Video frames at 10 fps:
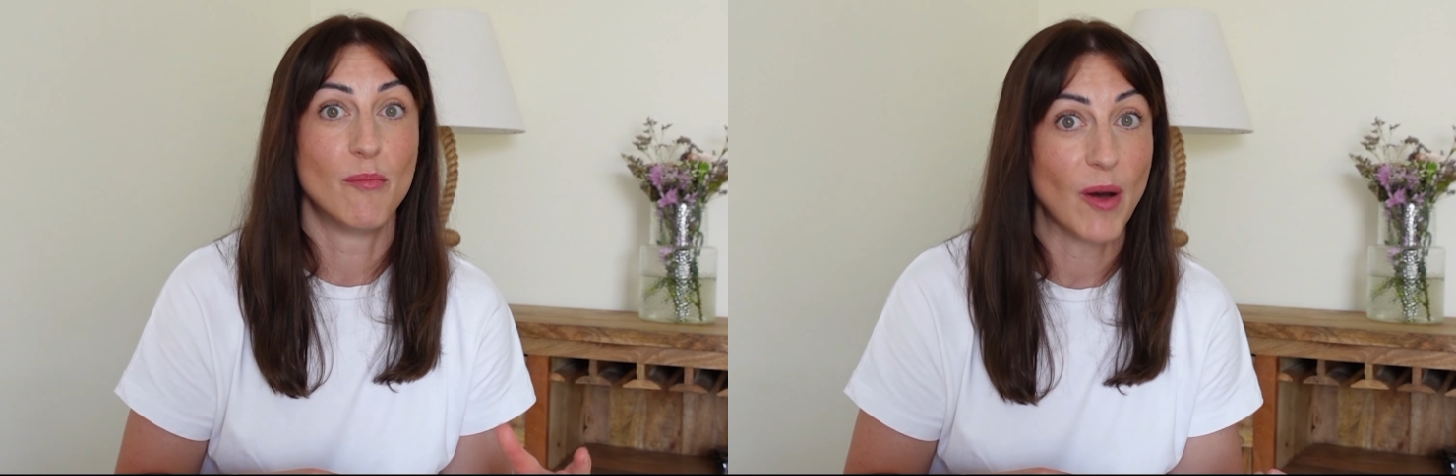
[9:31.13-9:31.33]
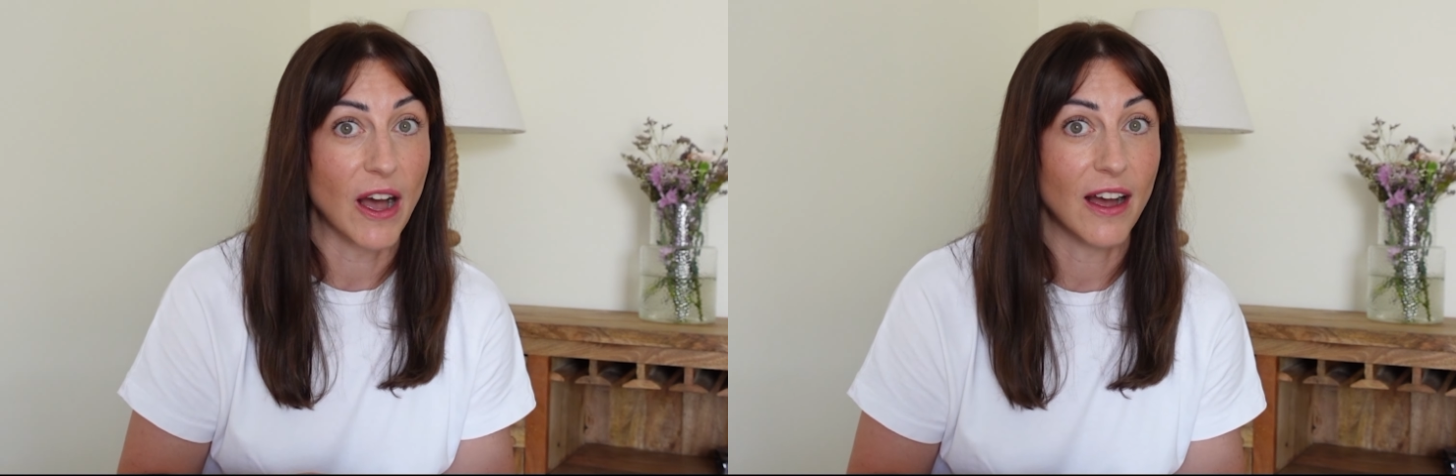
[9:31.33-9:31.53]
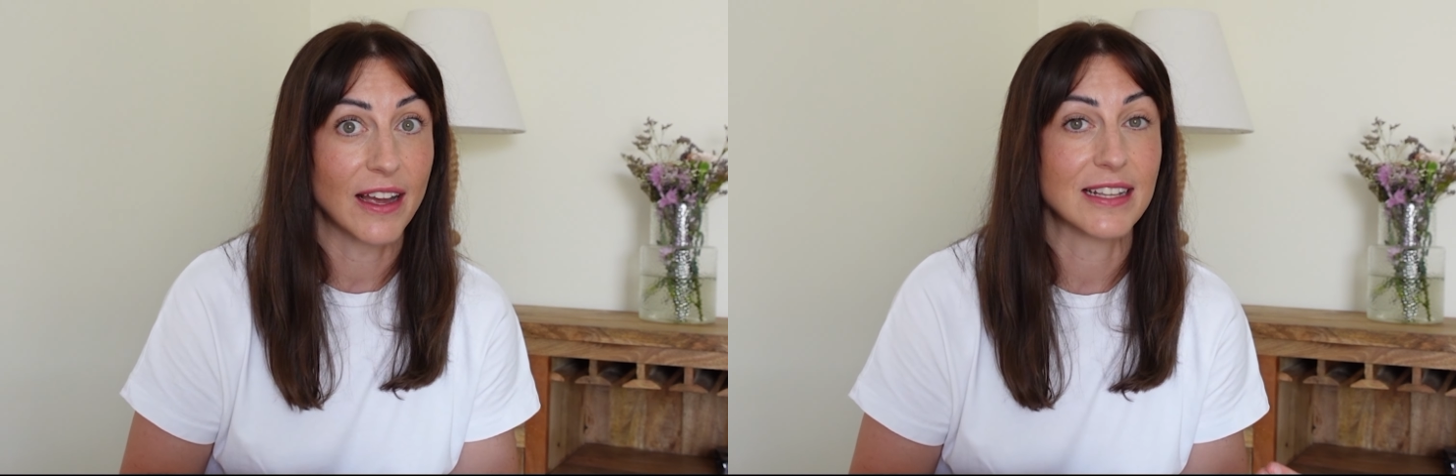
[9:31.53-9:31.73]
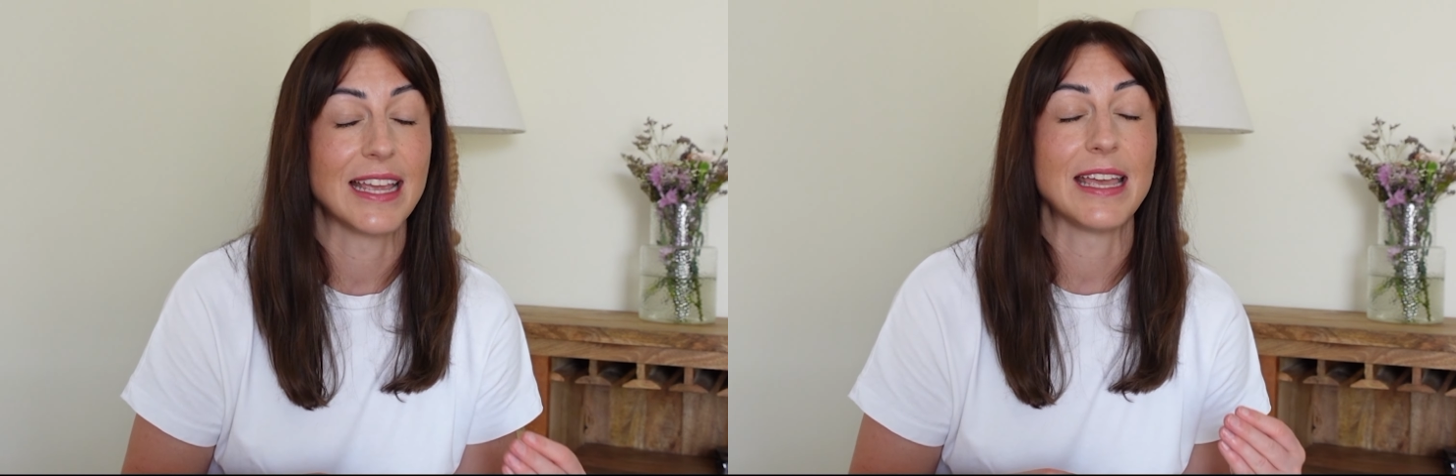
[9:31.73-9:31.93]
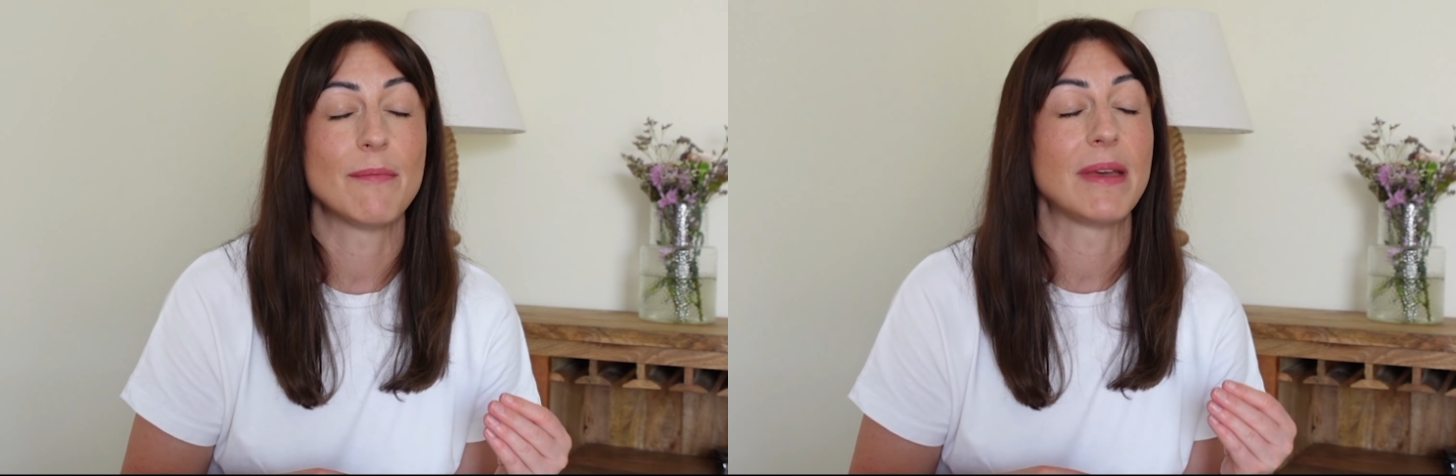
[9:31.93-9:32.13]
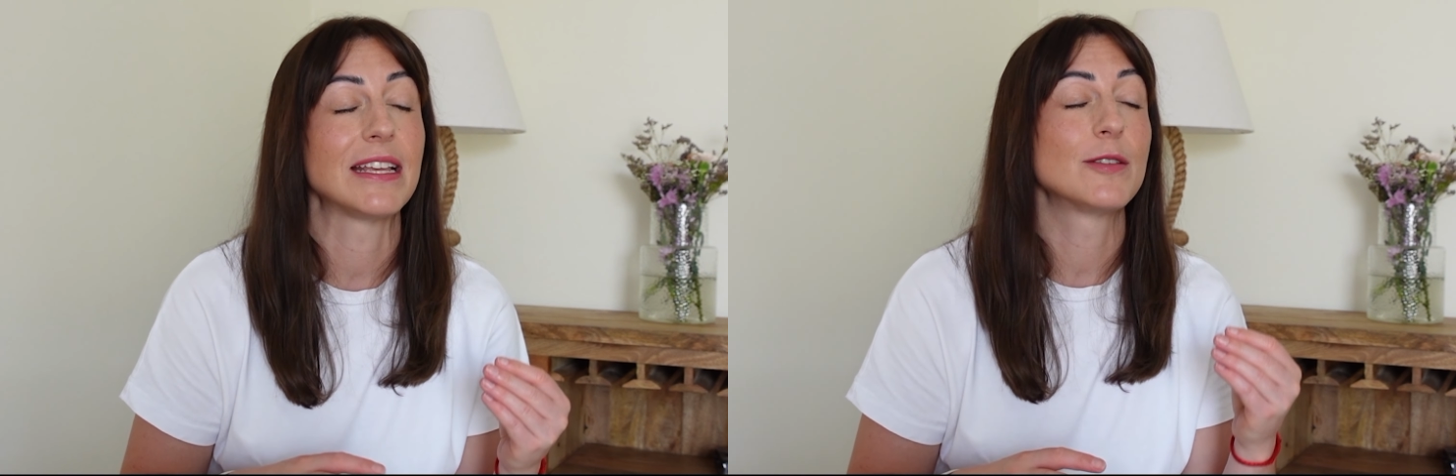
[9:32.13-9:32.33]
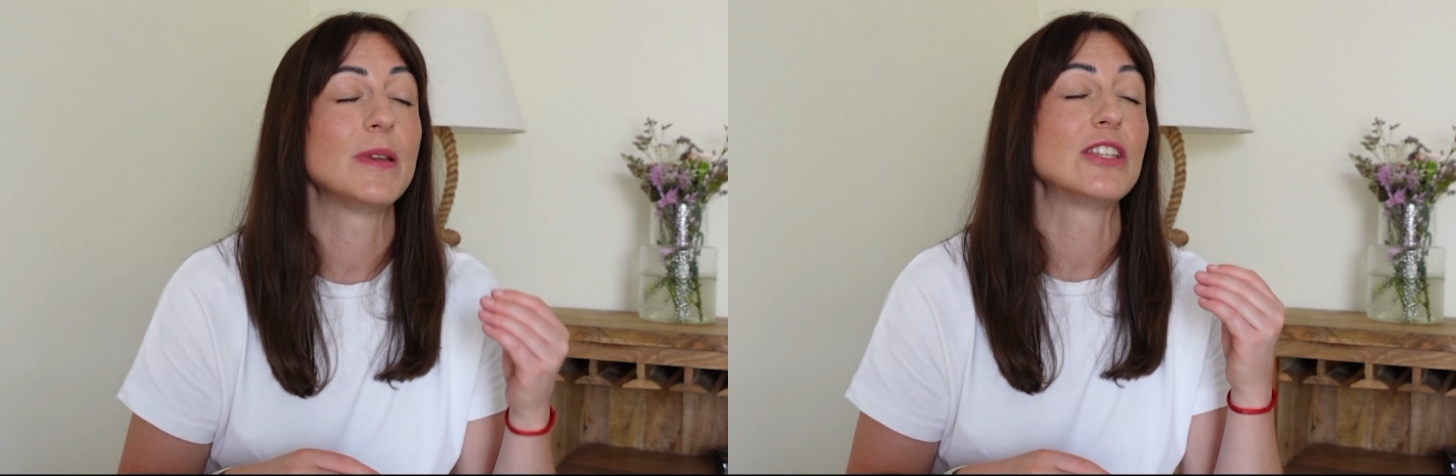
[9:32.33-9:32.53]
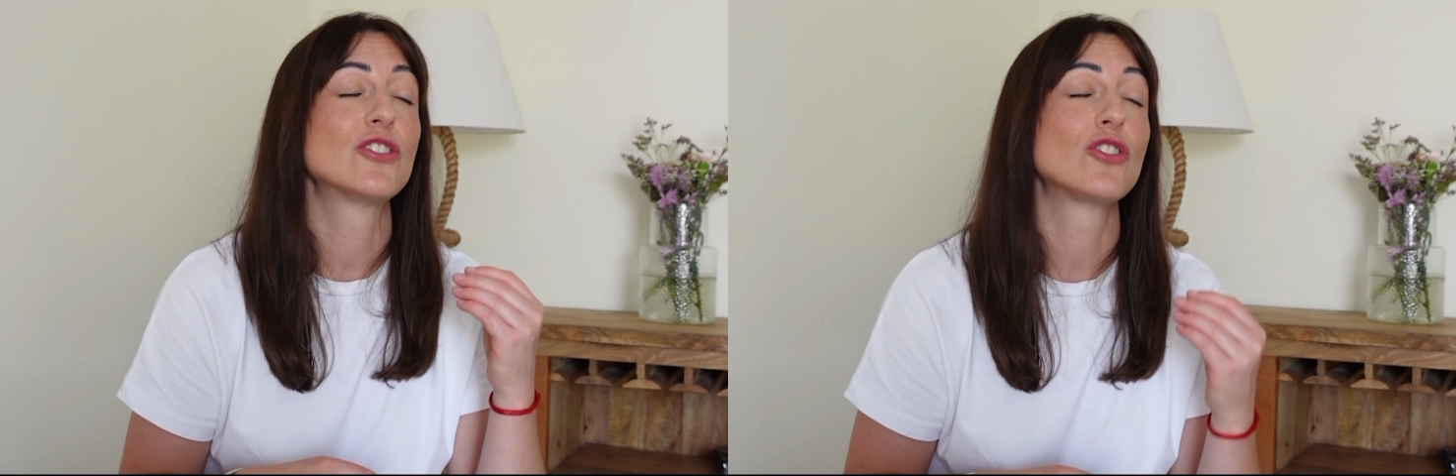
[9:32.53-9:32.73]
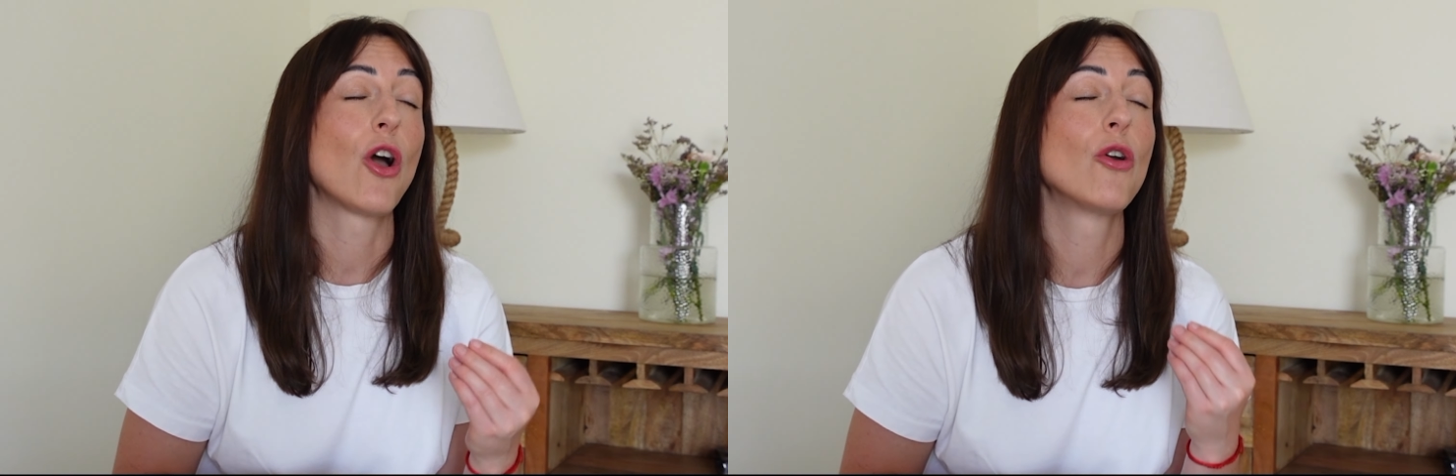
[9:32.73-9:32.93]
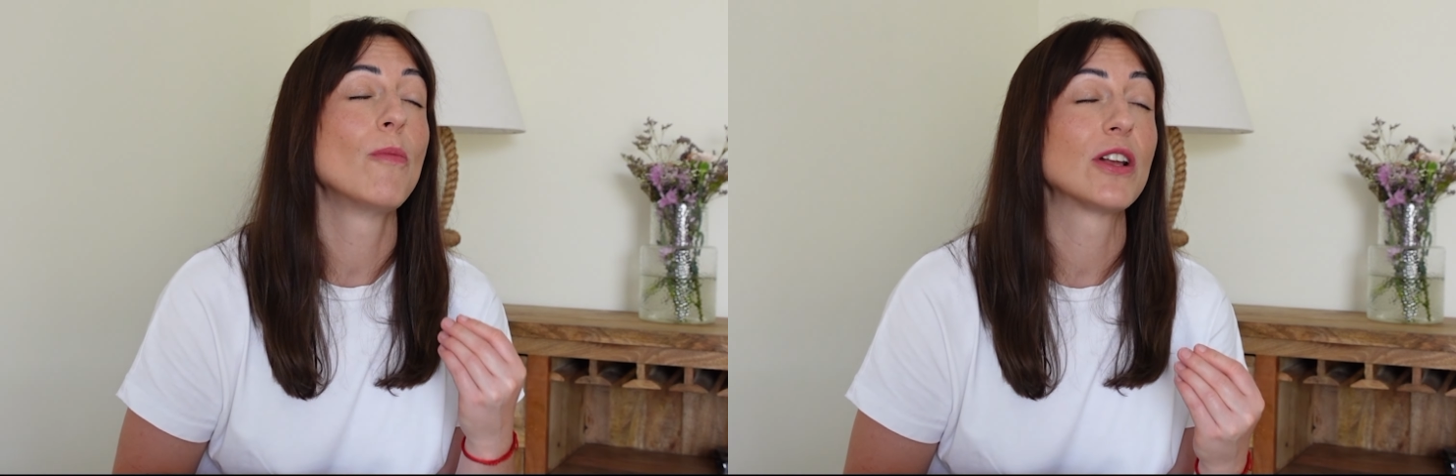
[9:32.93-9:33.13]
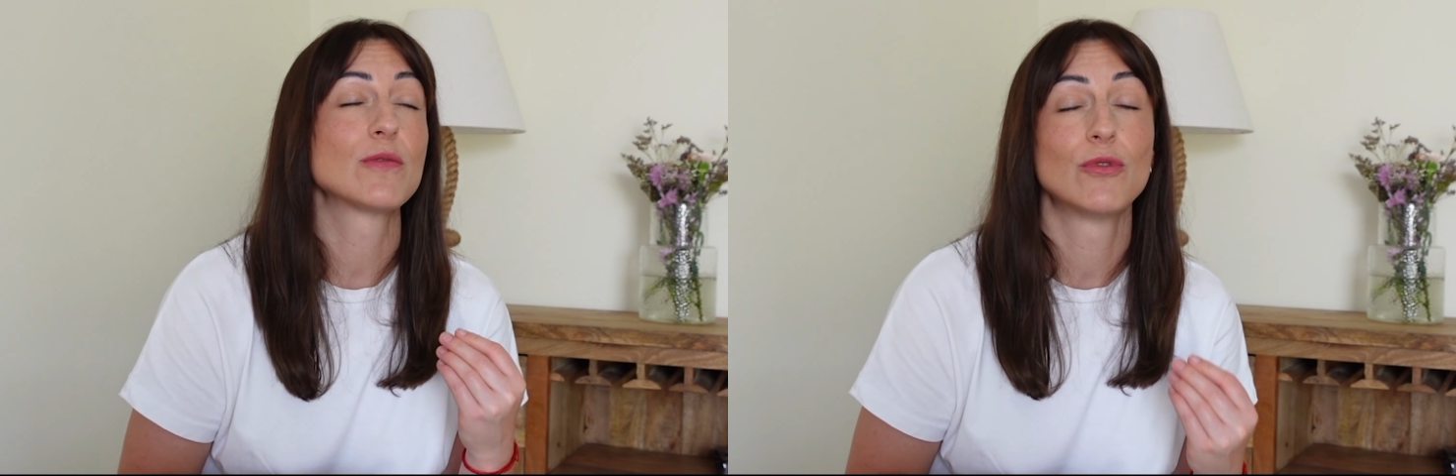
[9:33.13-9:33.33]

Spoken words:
but it makes me so much